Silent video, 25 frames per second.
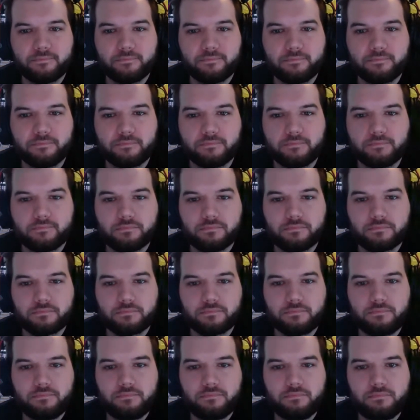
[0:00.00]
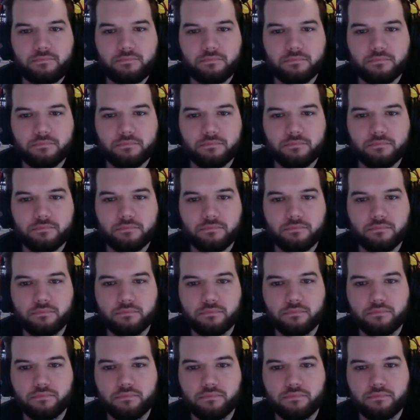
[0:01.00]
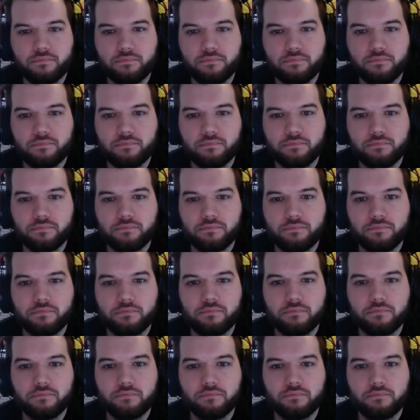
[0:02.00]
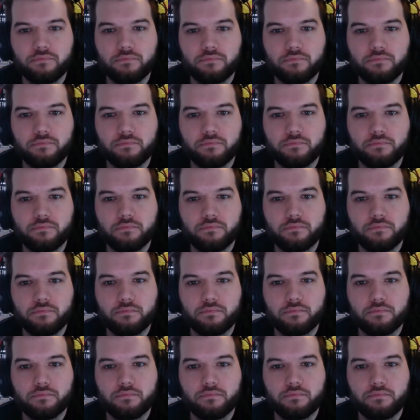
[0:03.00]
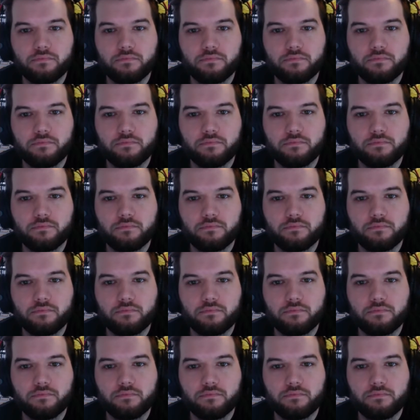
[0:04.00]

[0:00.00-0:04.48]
[no speech]